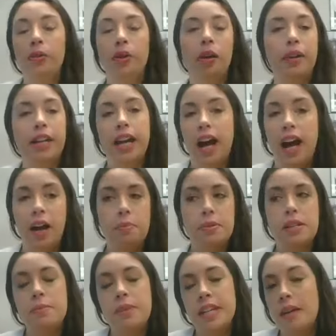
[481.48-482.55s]
growing up,
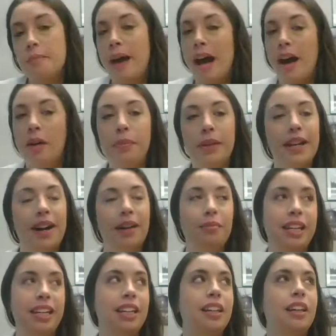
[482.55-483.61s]
something about
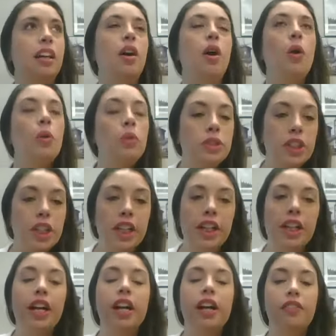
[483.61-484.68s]
becoming
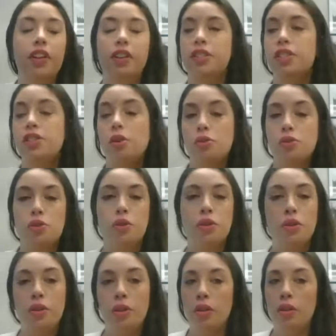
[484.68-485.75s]
older. There's a
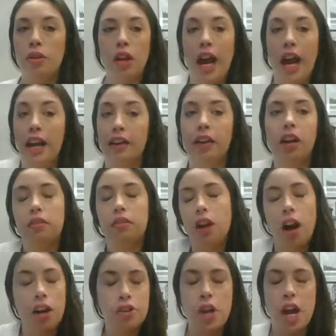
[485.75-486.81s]
social kind of
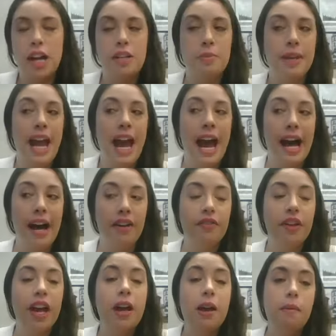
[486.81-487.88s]
contract we have,
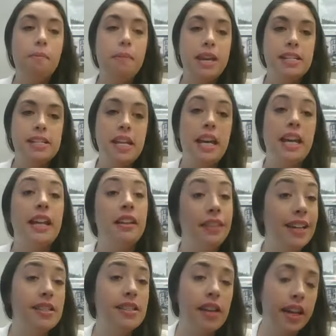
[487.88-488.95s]
makes it
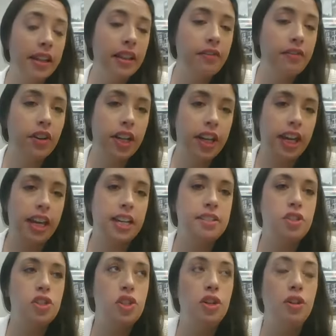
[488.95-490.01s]
less likely for
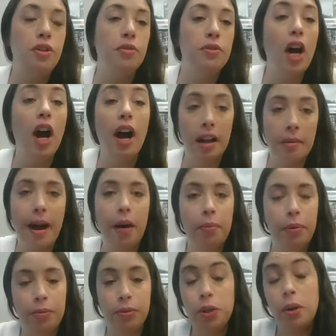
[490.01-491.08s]
kids to talk about
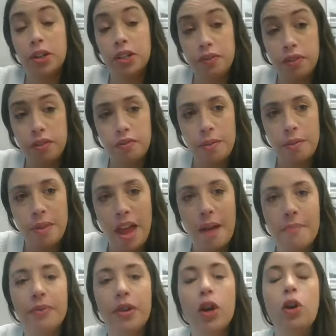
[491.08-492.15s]
people who are different from
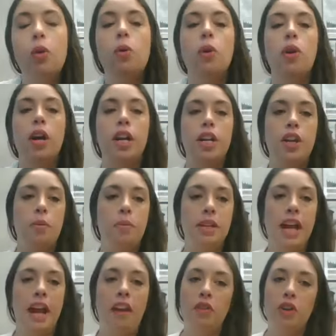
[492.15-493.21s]
them. Or, we
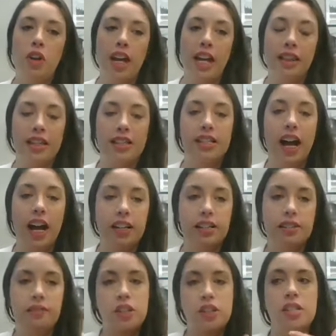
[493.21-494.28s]
kind of create this us
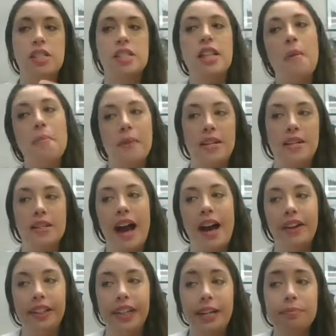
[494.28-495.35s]
versus them
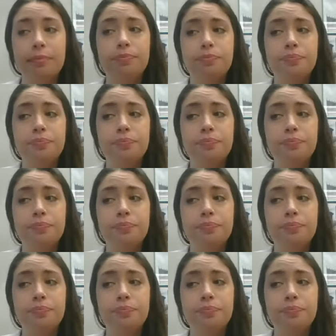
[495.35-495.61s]
mentality.